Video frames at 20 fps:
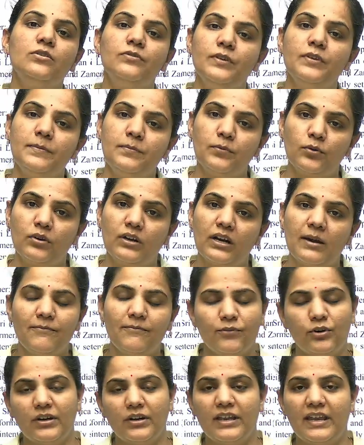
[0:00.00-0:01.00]
fee program
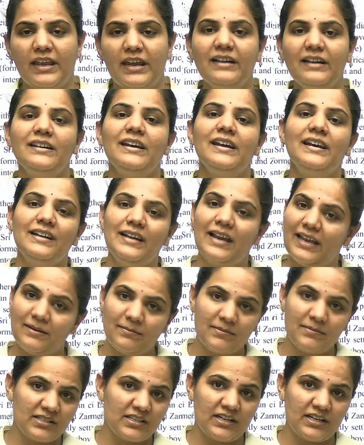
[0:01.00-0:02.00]
for GATE at
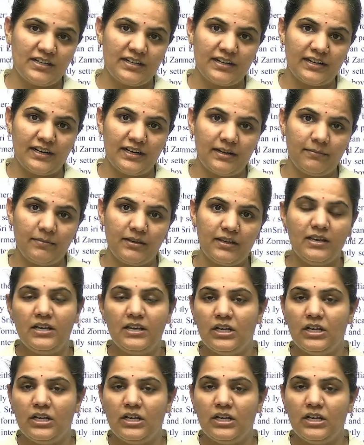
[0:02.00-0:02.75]
IMS Gate Academy.